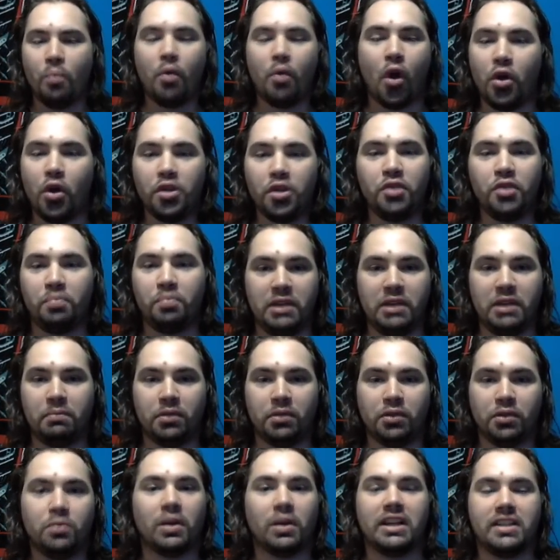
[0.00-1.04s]
all you people
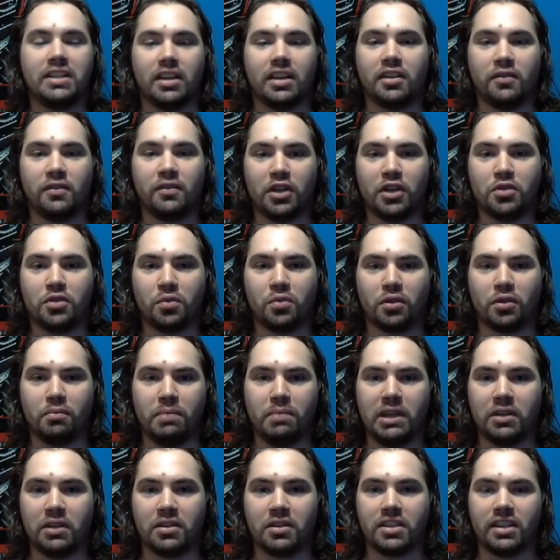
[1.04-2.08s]
who identify Jordan
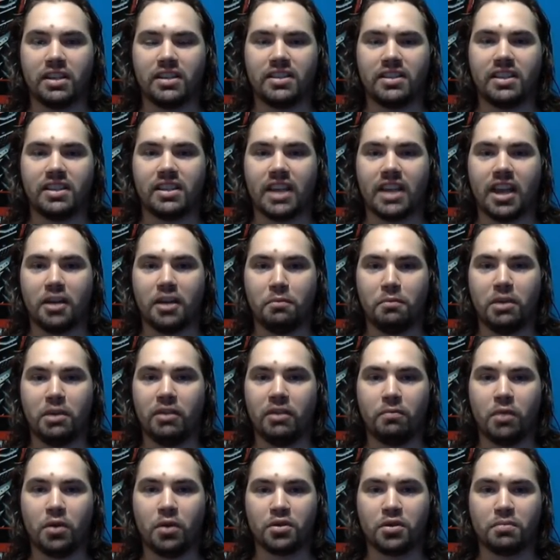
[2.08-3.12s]
Peterson as this enemy of
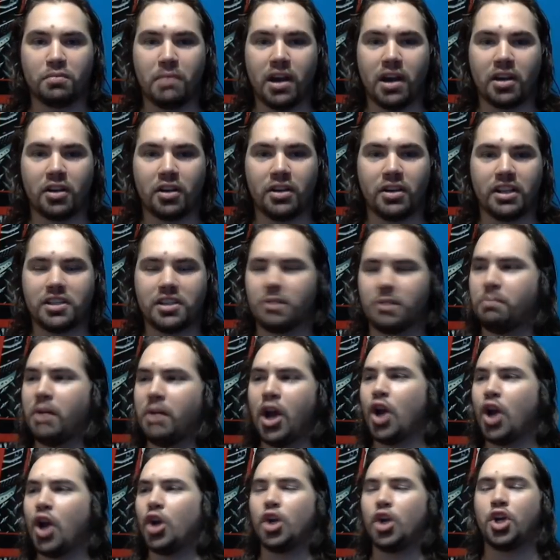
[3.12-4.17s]
postmodernism,
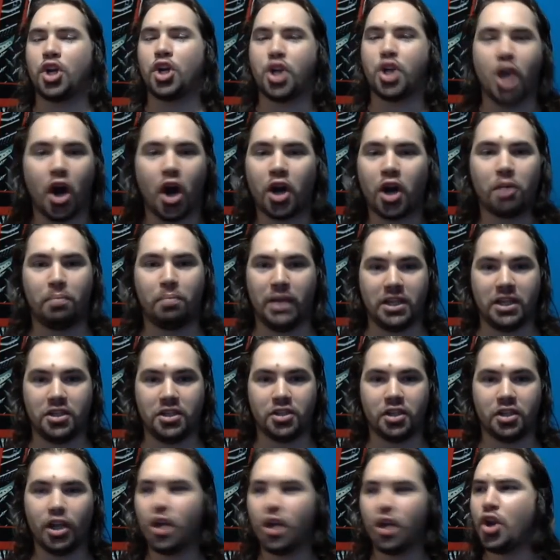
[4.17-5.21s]

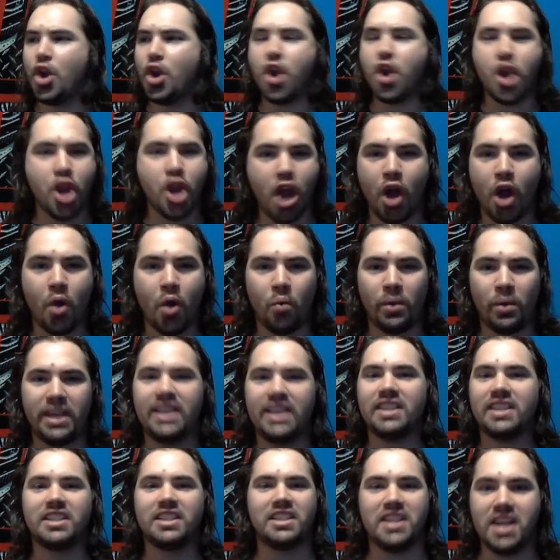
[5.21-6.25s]
garbage. No, he
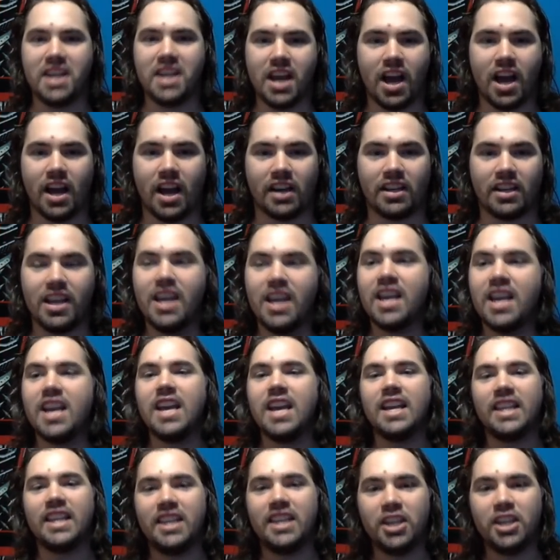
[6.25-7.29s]
is not.
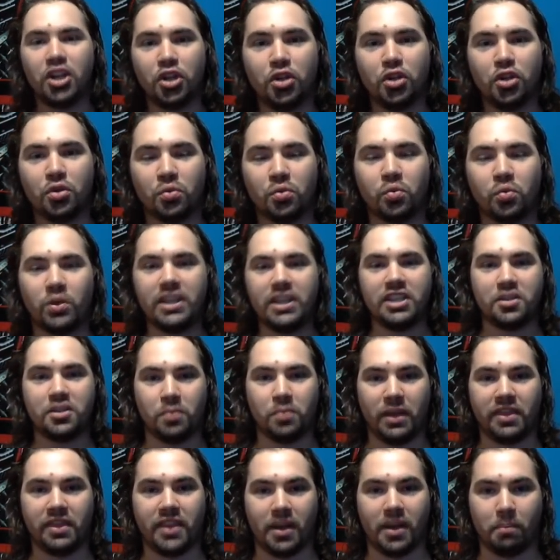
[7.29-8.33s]
He agrees
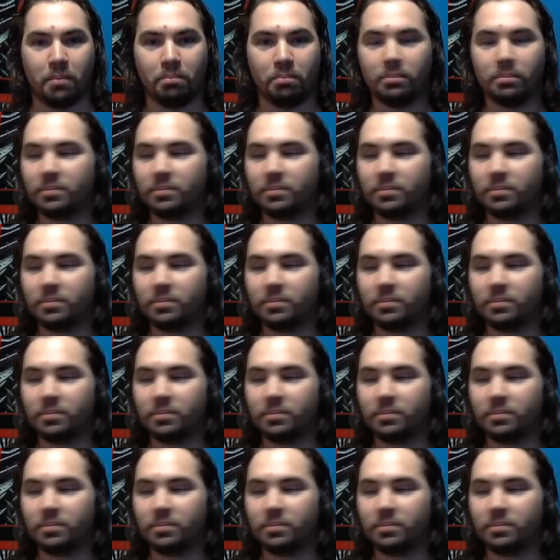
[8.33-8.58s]
with them.